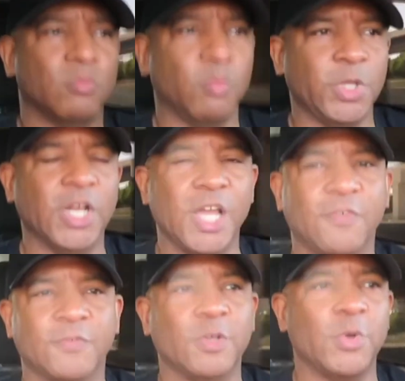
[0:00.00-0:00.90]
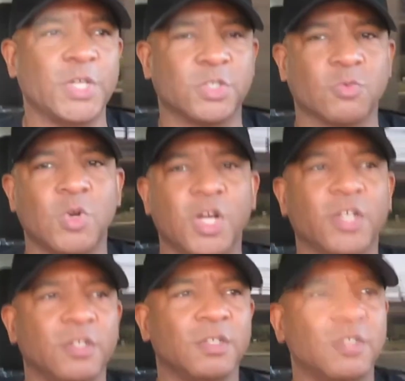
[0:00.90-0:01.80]
we left the
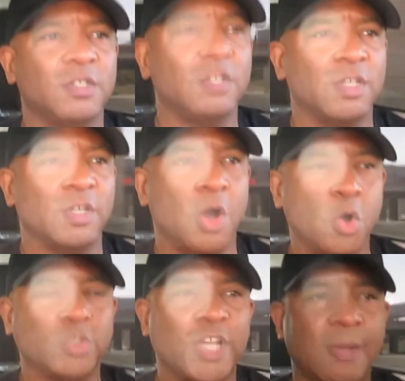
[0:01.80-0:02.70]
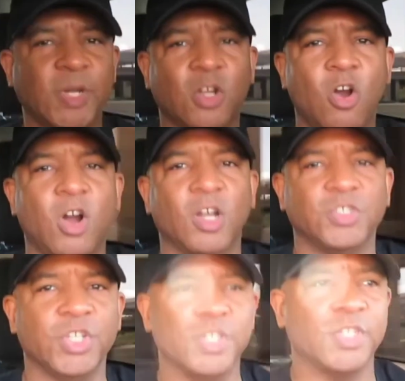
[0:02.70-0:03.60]
restaurant. Whole time in the car,
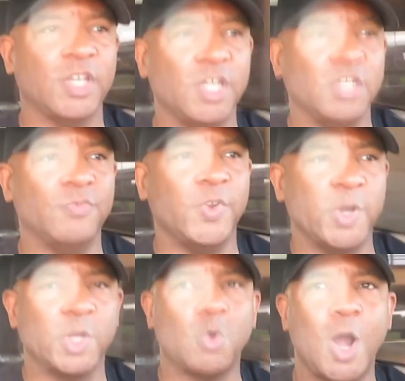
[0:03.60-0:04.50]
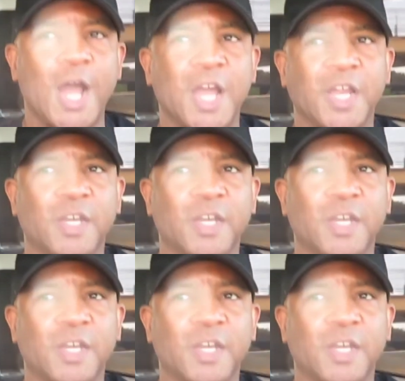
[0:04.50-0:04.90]
she didn't say nothing, very quiet.